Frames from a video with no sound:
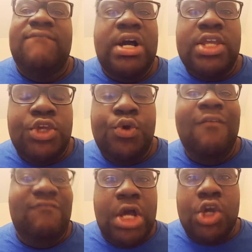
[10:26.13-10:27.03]
Fuck
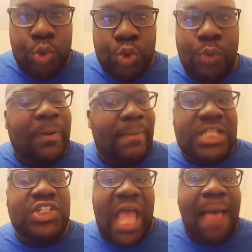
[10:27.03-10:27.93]
you, fuck group,
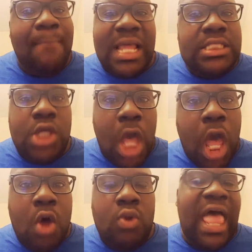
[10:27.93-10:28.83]
bitch, I'm about to
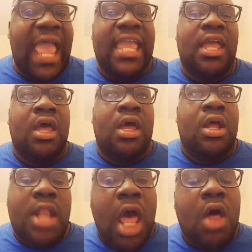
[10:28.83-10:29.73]
go. Like,
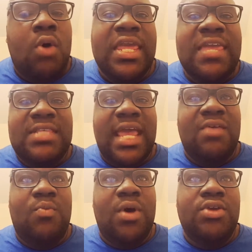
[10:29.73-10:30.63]
no. He's
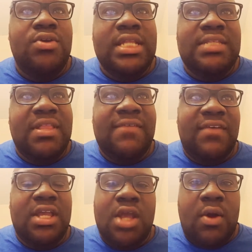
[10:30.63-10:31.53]
like, well, you need to
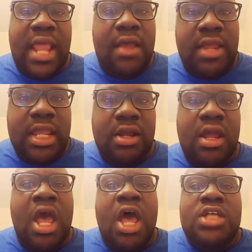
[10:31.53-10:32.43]
motherfucking go down here.
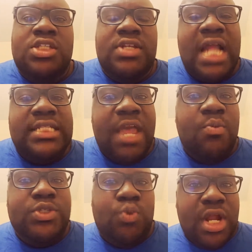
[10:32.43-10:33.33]
So Dr.
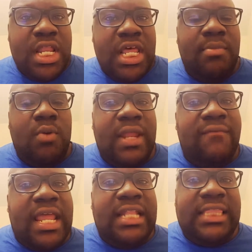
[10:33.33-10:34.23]
Edwards run up or
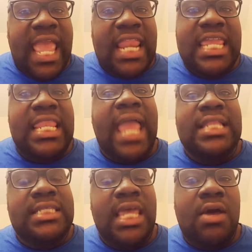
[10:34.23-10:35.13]
whatever like that, and he
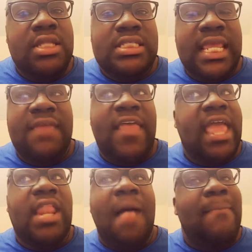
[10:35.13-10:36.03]
like, tell this nigga
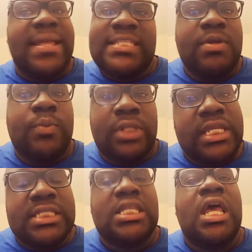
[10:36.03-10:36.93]
that I'm about to be
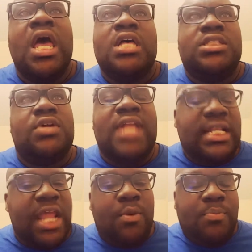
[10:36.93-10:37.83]
released. So
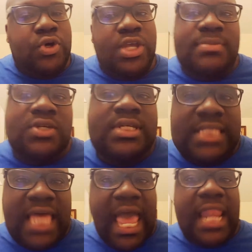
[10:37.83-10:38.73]
Dr. Edward pulled him to a
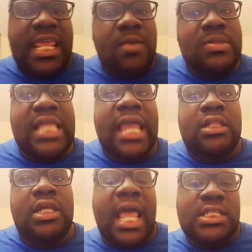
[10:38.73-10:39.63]
side, and he was like,
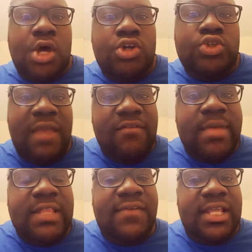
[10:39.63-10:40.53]
look, I told you every
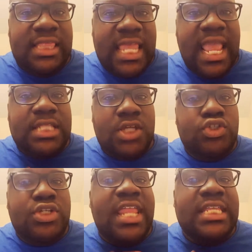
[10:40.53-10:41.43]
motherfucking thing. I
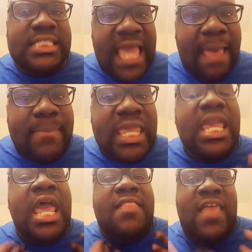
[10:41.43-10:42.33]
told you that it's not
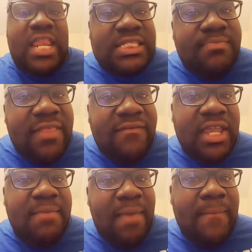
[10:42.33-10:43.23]
me. That is
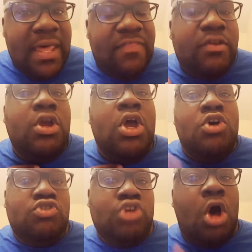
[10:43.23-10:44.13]
motherfucking my mother.
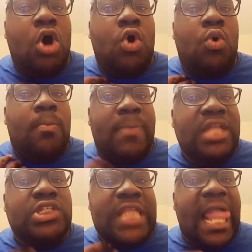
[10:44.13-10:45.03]
So,
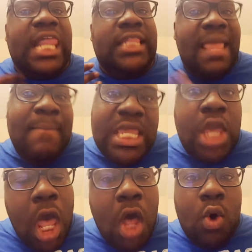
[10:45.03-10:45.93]
bitch, like, let me
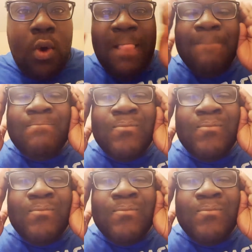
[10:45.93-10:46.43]
go.